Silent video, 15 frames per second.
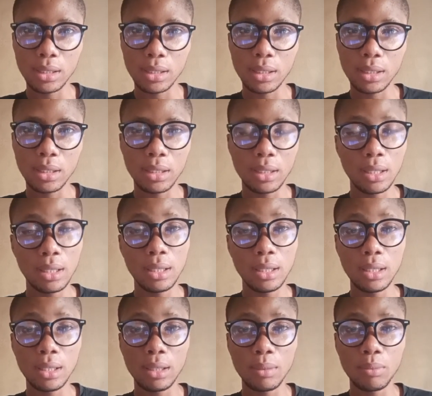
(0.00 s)

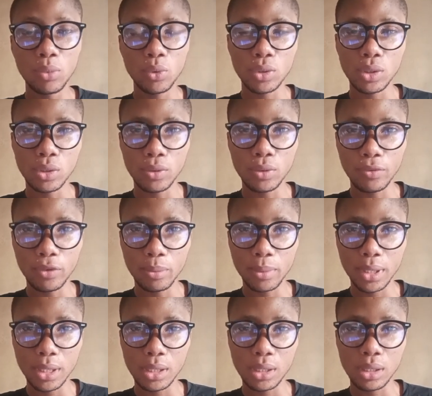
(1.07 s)
the process of
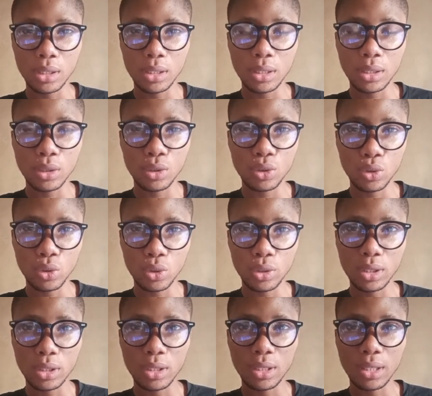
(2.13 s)
formulating
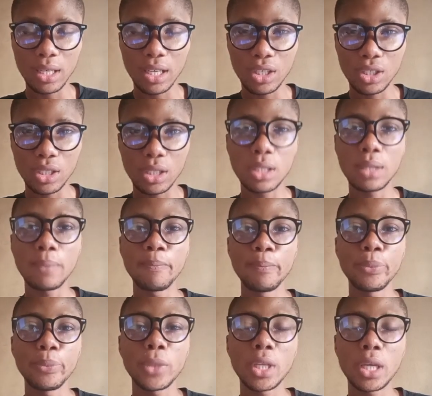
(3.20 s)
such kg,
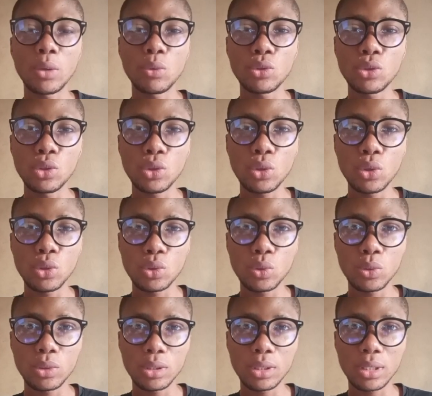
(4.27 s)
I want you all to
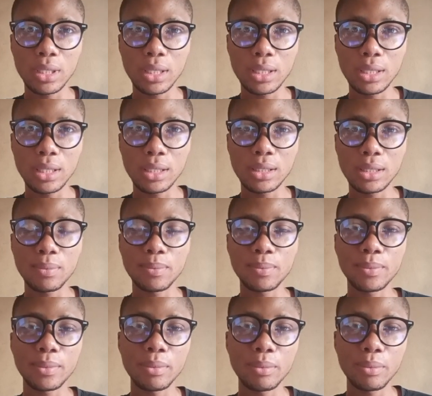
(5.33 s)
understand that
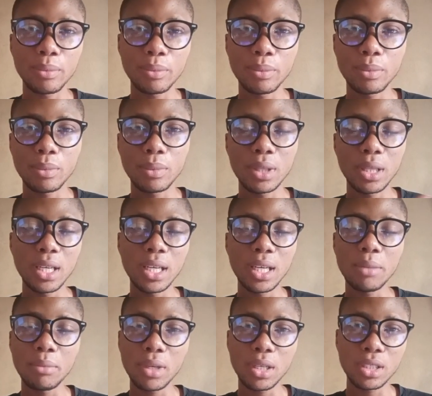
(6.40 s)
layer
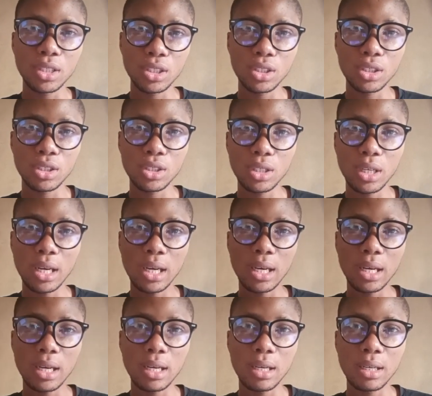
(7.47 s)
match
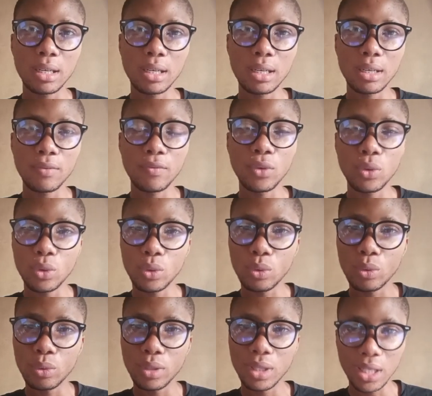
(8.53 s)
are for
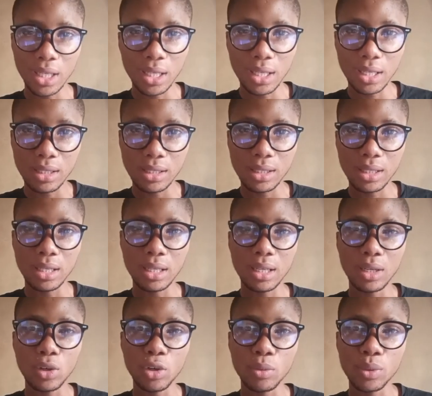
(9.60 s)
layers that are
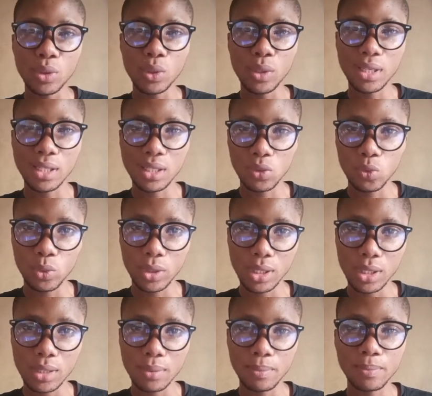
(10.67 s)
up to 18 weeks,
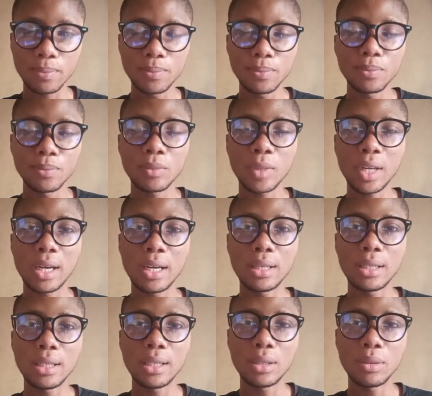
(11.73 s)
and
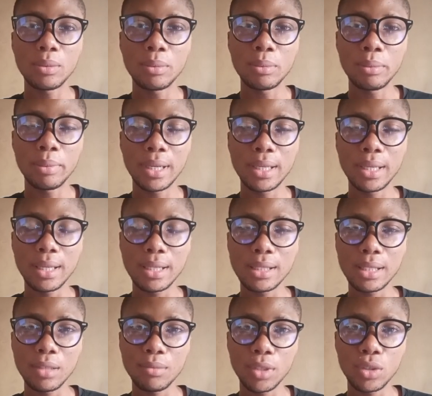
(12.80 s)
by that
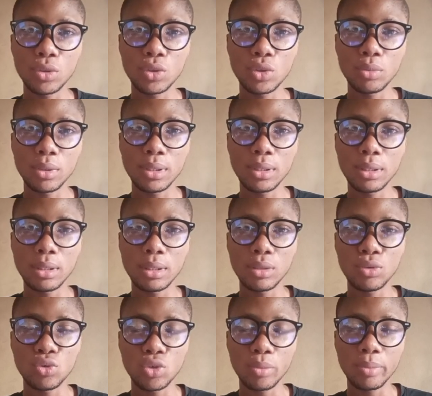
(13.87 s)
time they should be
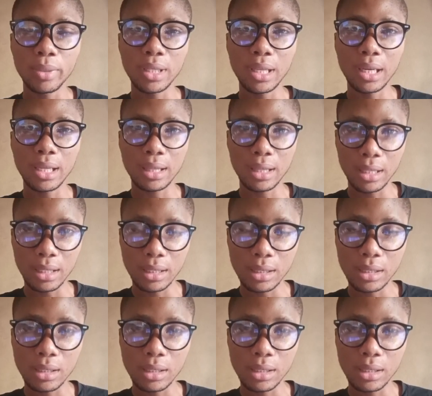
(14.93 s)
dropping at least